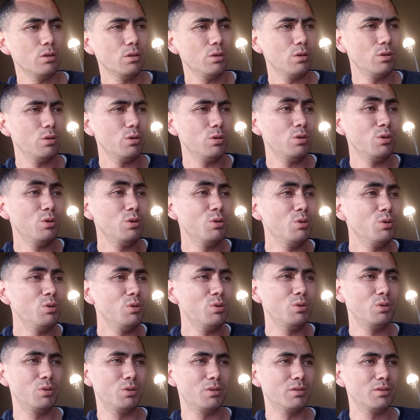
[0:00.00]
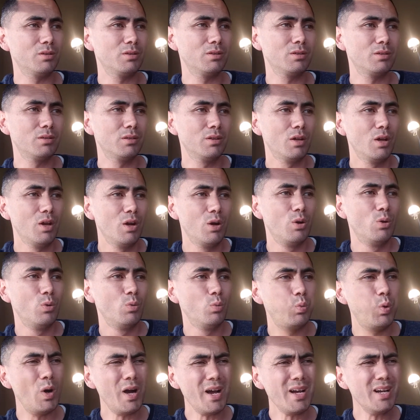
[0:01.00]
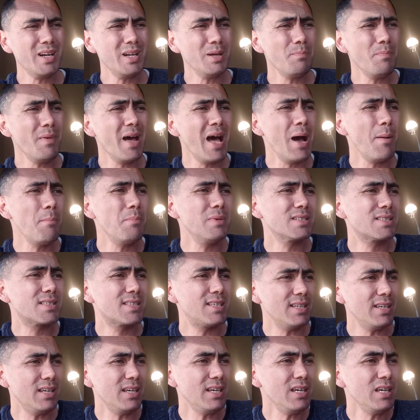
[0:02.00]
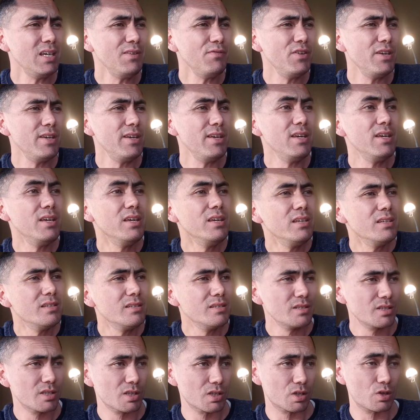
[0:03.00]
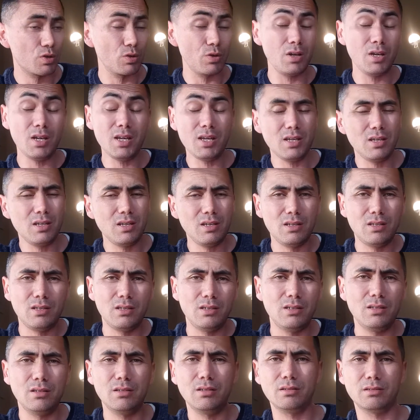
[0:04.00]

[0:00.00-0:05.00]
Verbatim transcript: Oh, what about my TV screen?